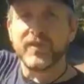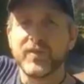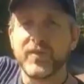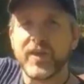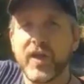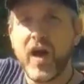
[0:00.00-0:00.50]
This
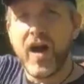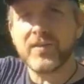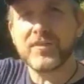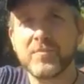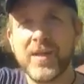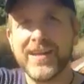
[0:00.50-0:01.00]
is the
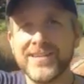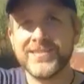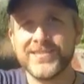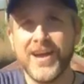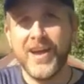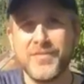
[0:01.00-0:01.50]
awesome kind
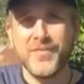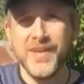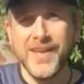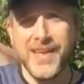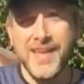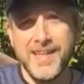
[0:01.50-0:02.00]
of stuff
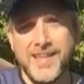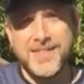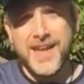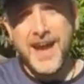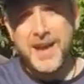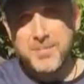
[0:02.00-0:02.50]

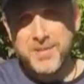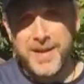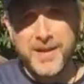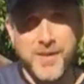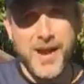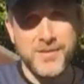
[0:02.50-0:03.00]
they had at
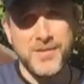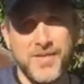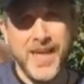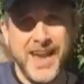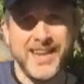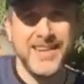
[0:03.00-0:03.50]
playgrounds
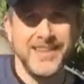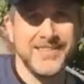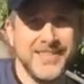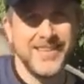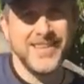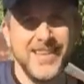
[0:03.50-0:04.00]
in the
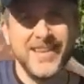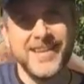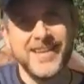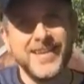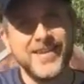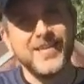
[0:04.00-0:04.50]
eighties
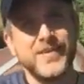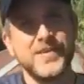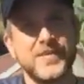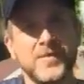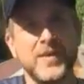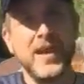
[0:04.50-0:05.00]

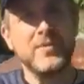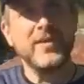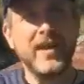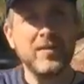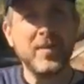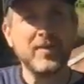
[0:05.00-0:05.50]
when I
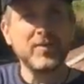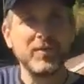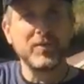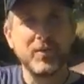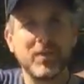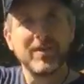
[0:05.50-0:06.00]
was in
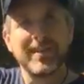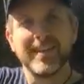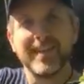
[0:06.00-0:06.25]
elementary school.